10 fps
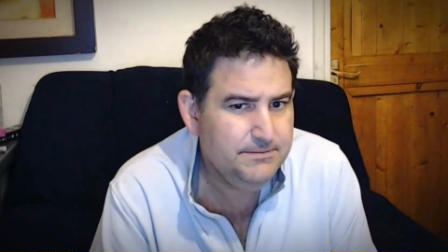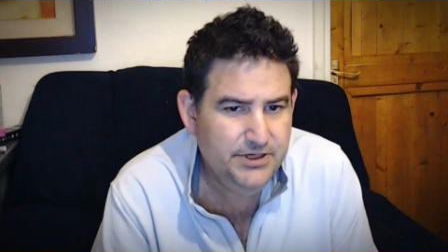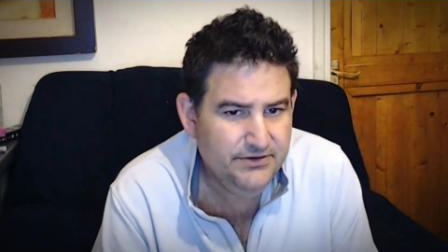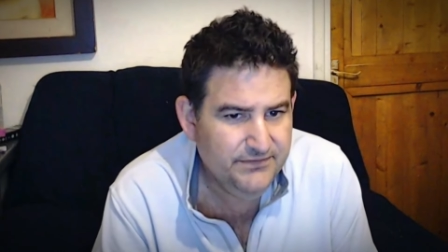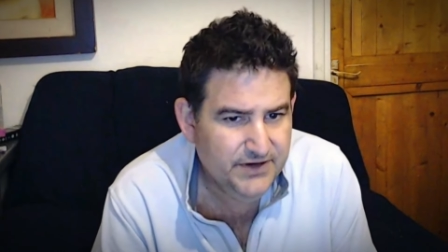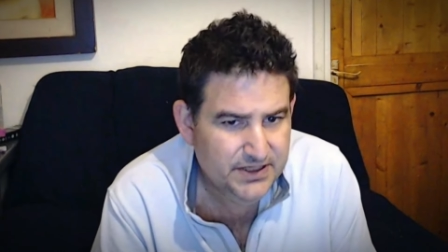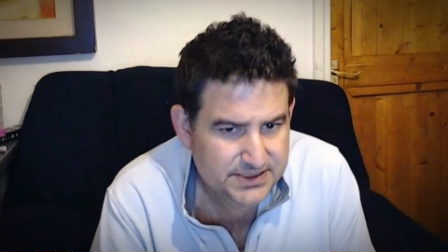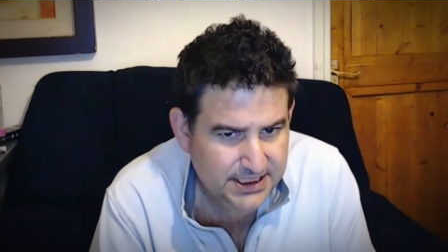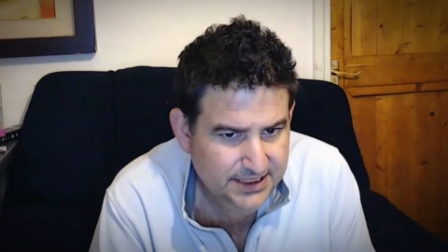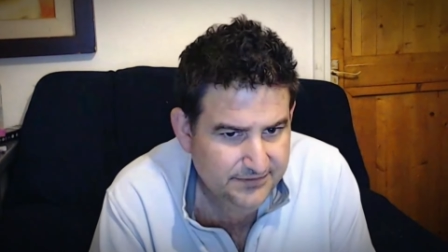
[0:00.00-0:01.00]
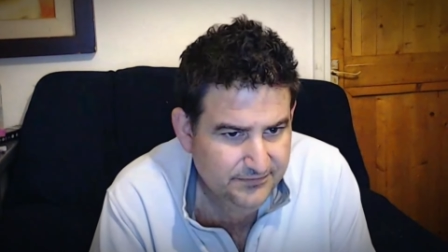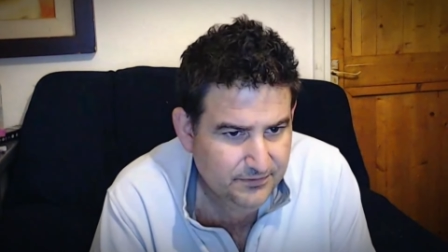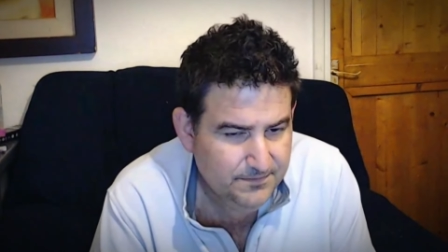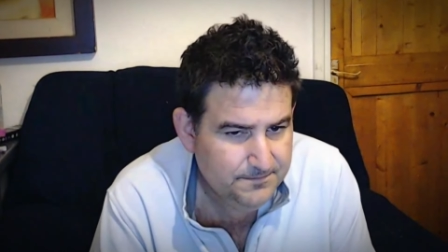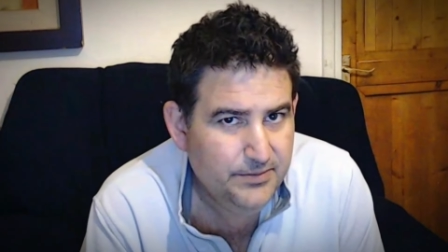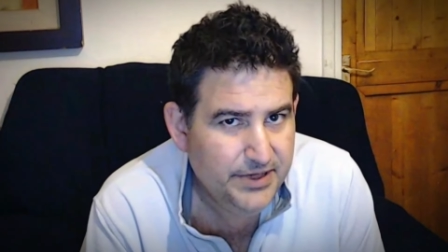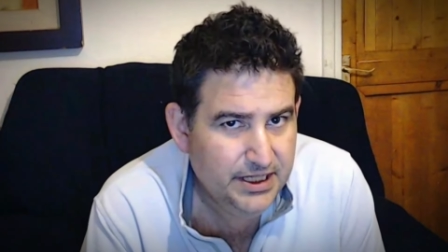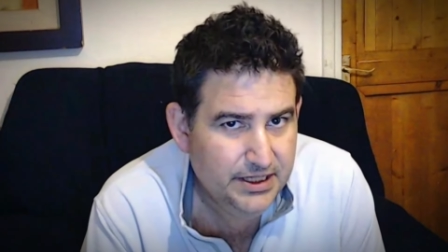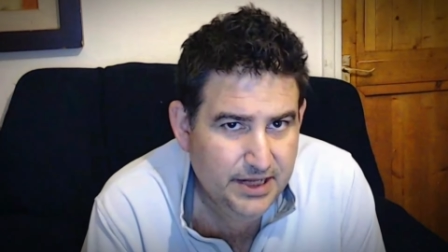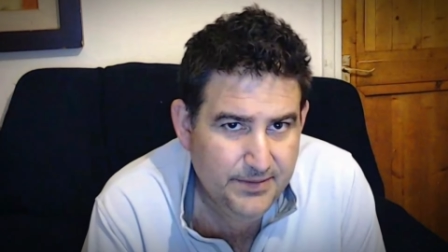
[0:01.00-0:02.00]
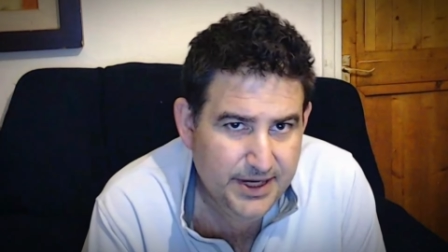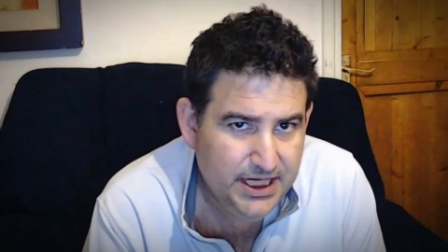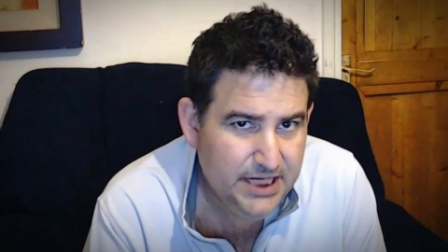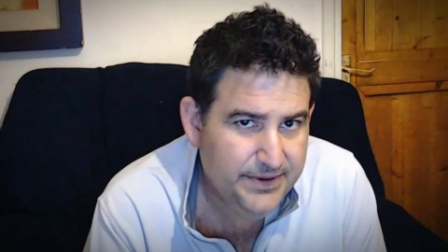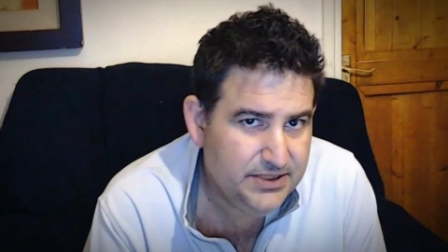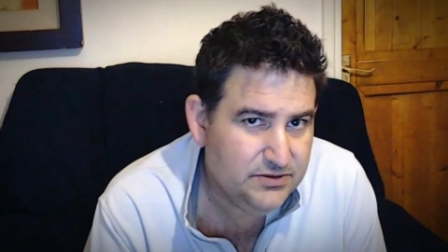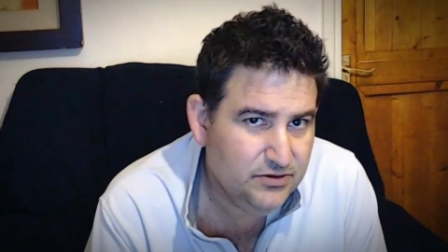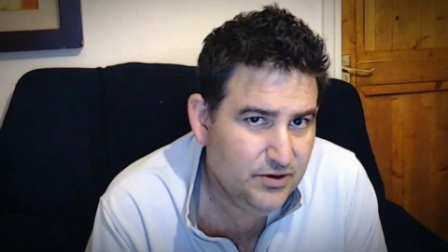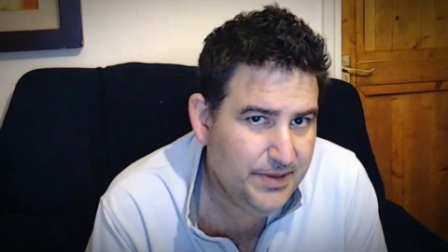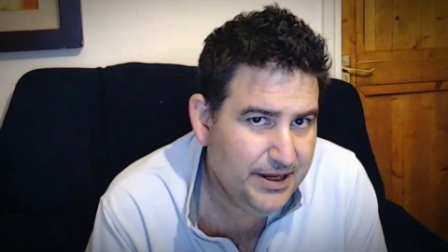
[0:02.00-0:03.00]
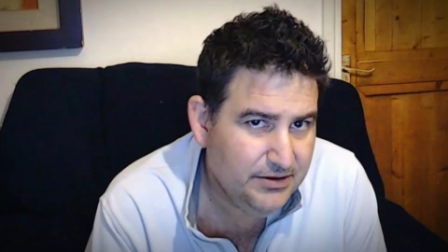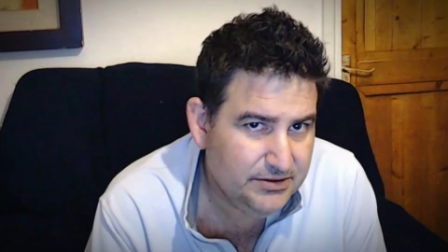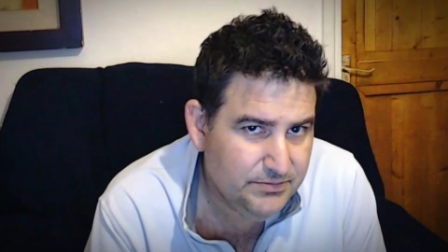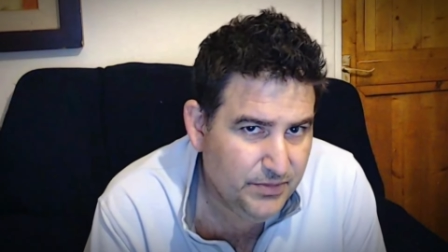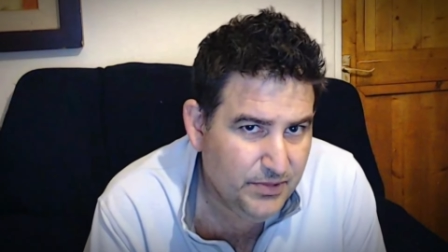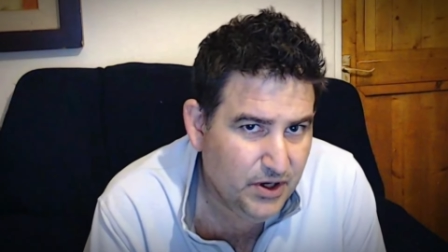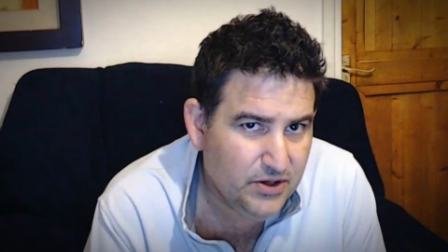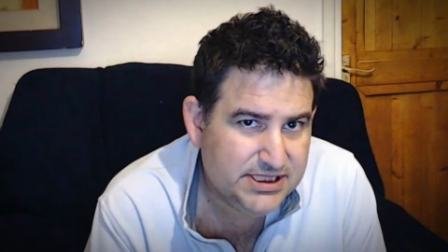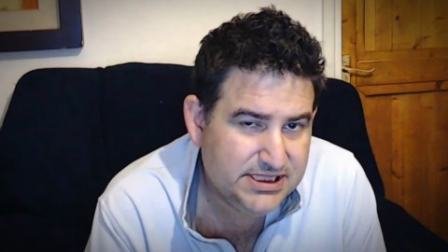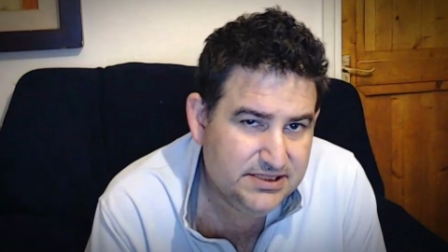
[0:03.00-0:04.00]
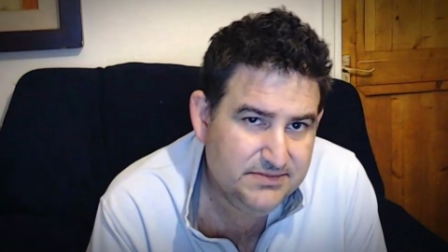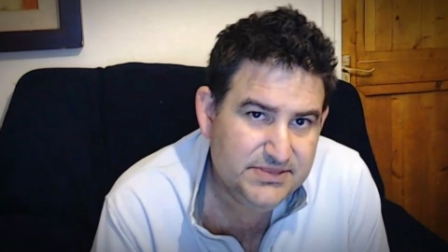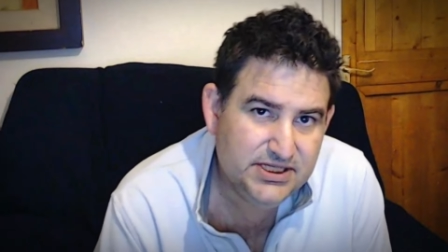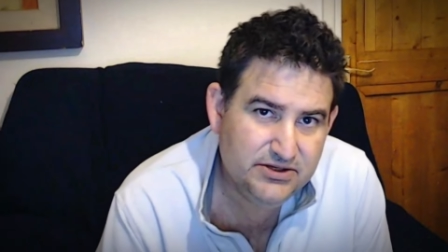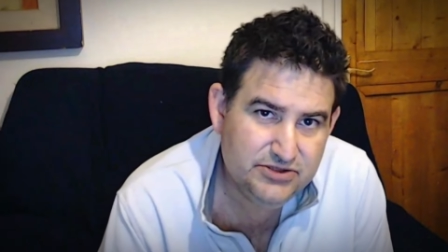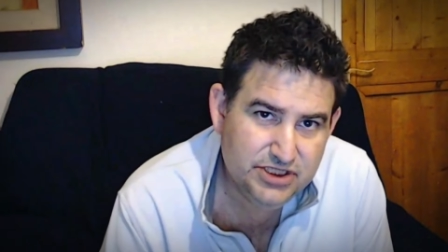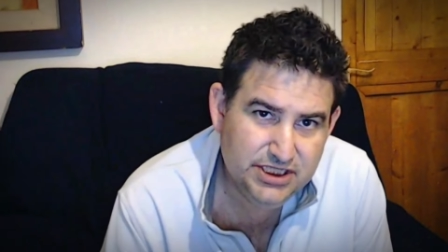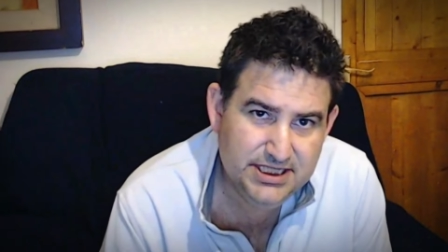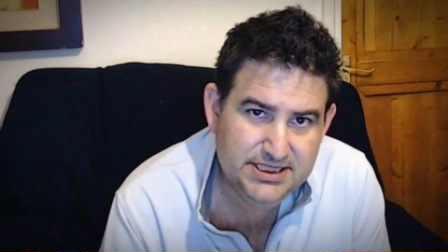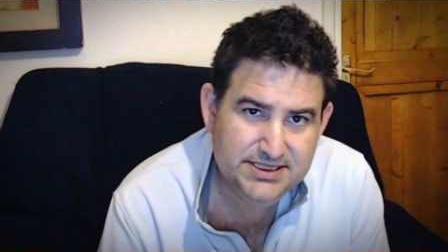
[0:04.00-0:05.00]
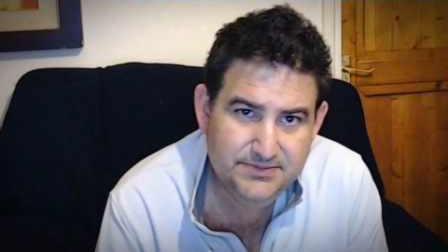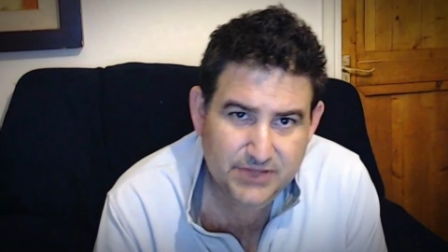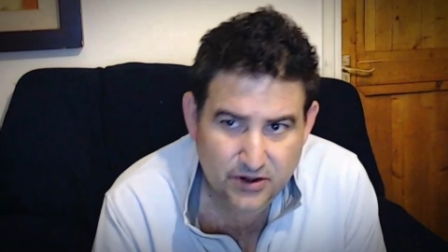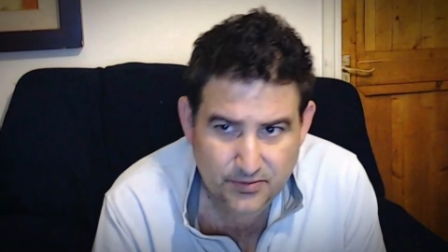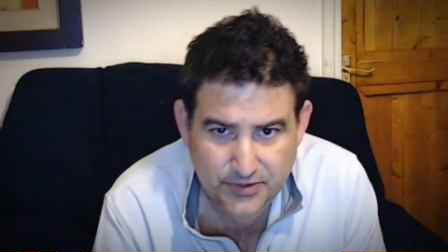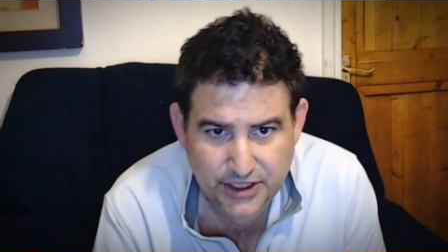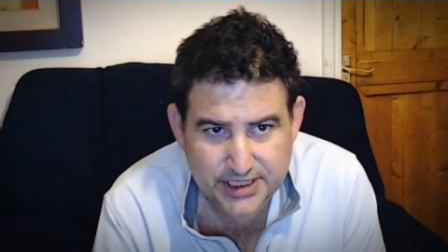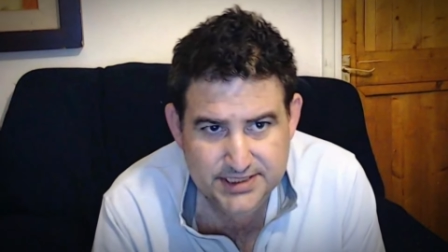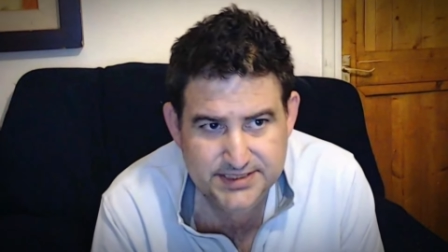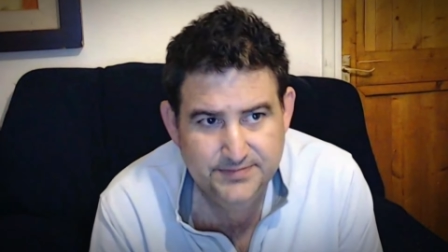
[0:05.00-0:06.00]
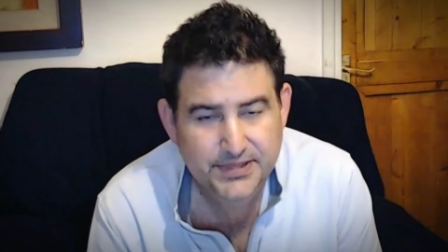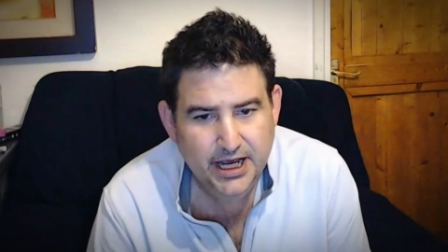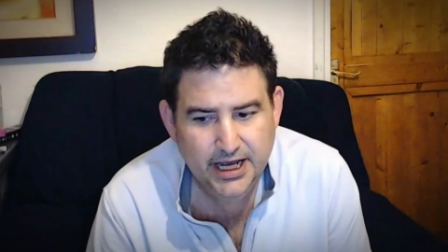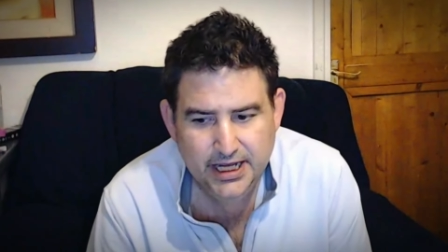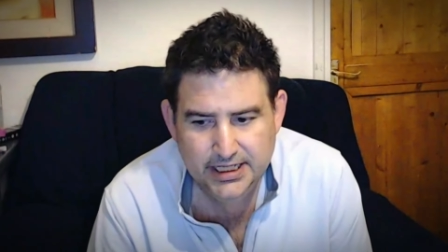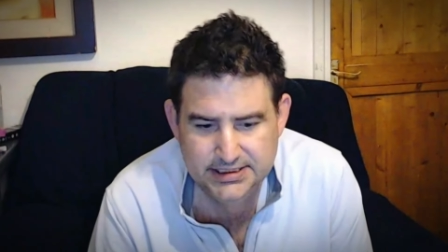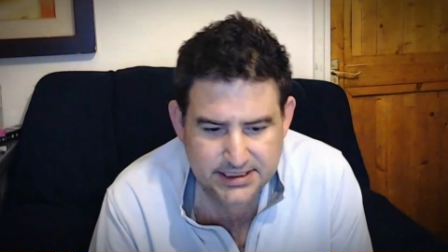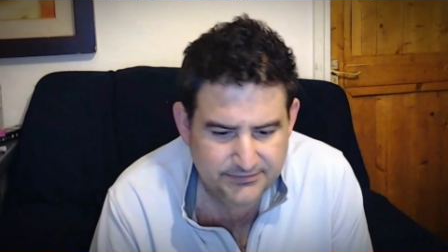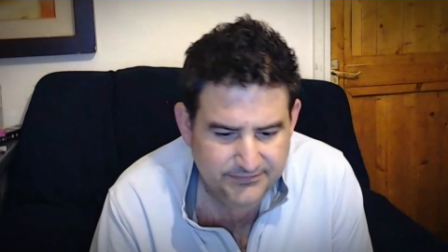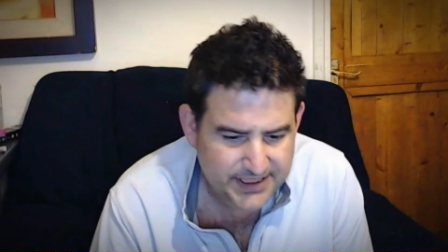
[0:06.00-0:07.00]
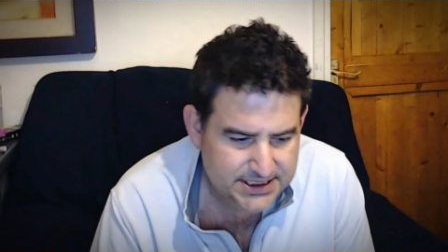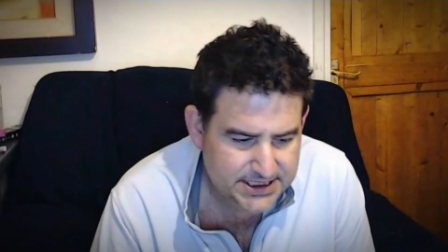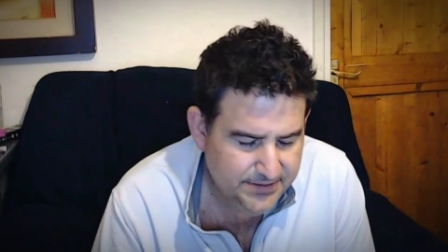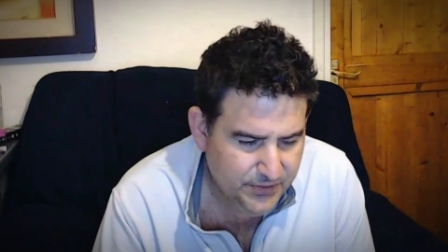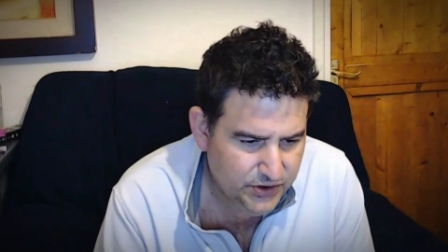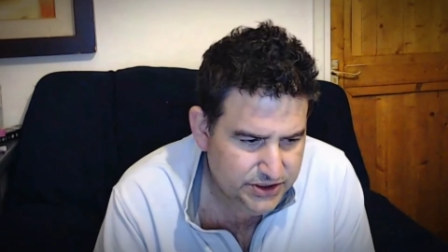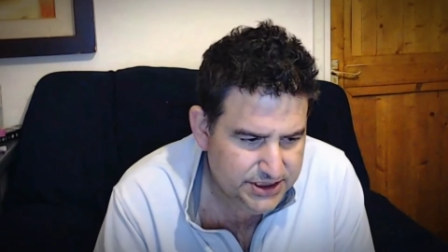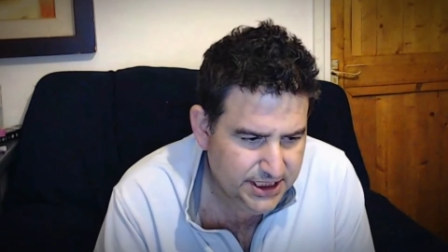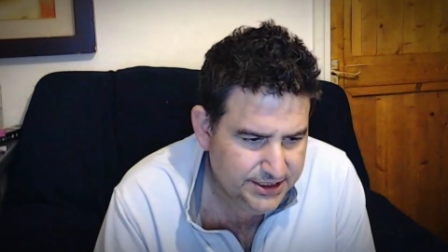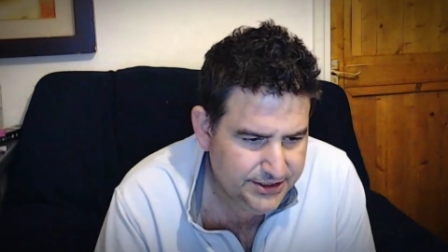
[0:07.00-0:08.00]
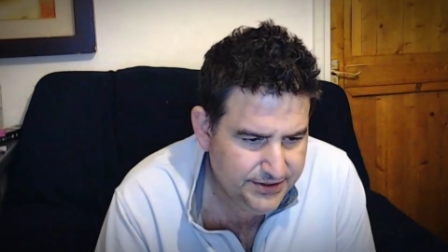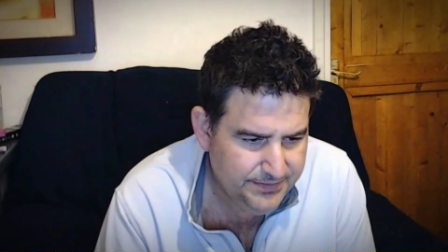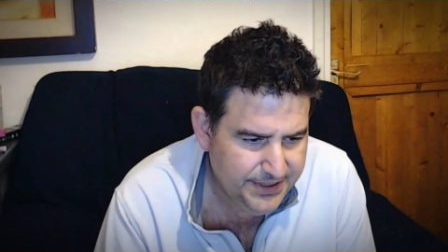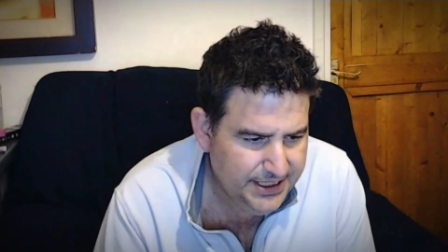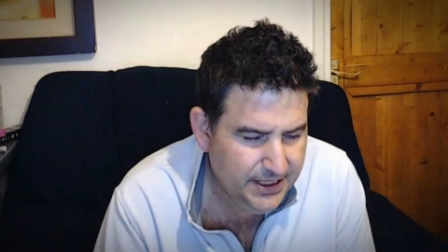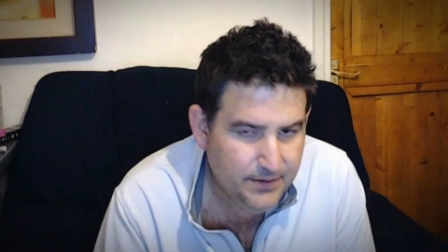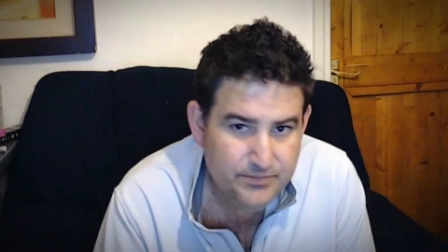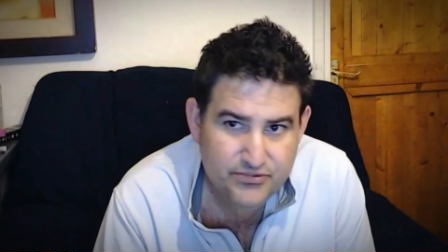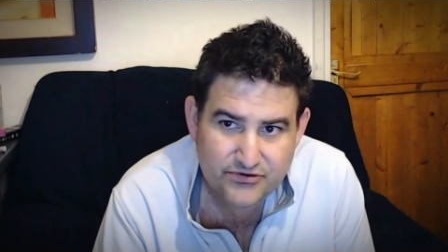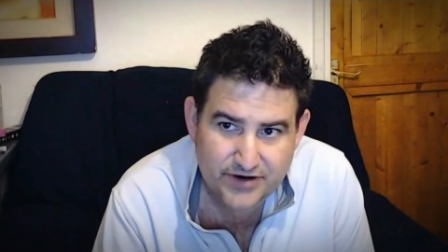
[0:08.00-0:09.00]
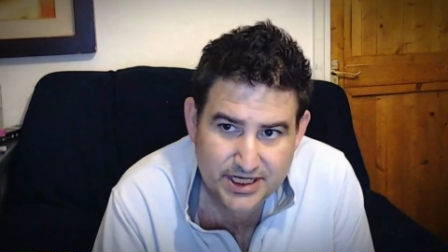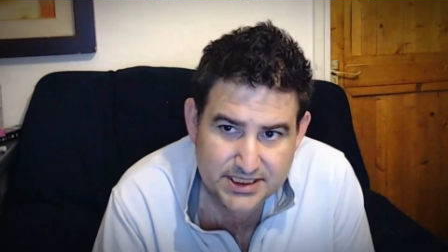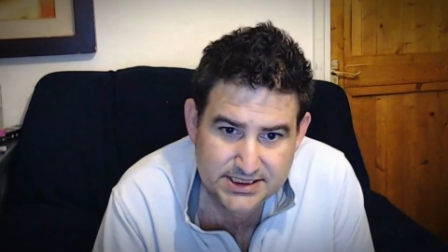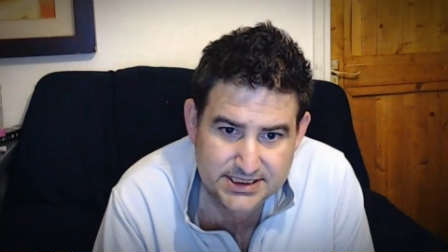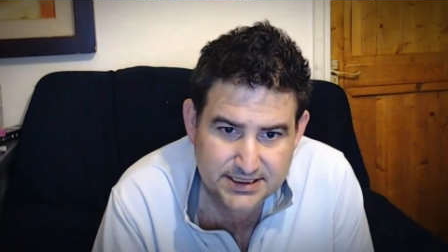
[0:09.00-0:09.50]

university level, they're, be, they're mainly being taught about Marxism, socialism, communism, and victimhood, and being oppressed.